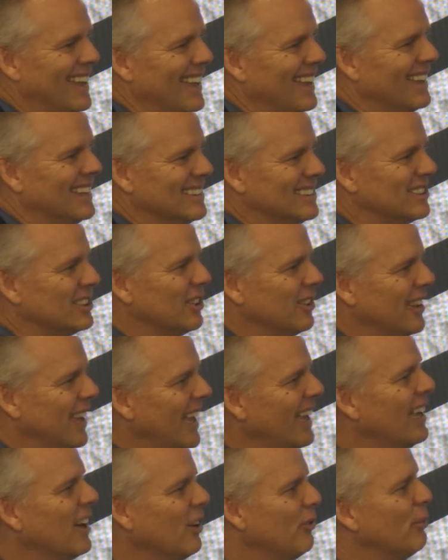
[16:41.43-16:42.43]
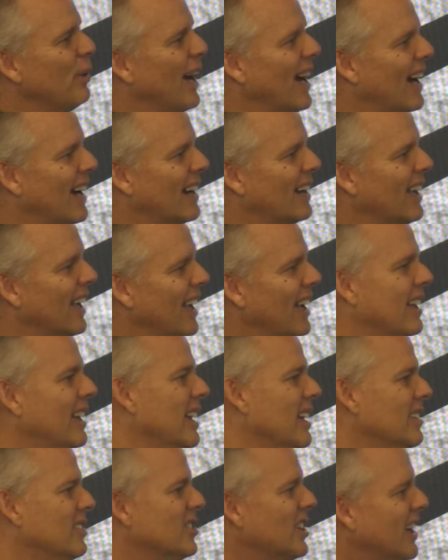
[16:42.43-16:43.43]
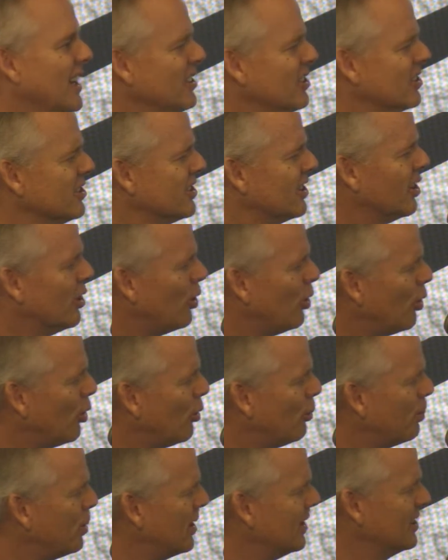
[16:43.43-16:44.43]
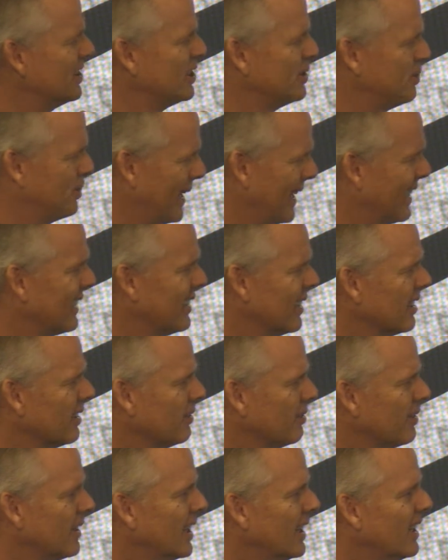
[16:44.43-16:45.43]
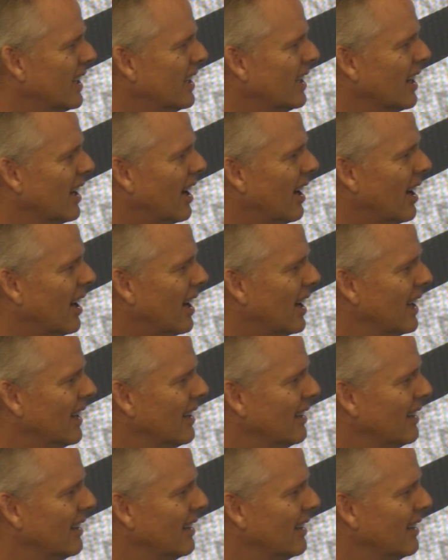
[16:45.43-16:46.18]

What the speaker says: so they come back, and it changes their whole perspective on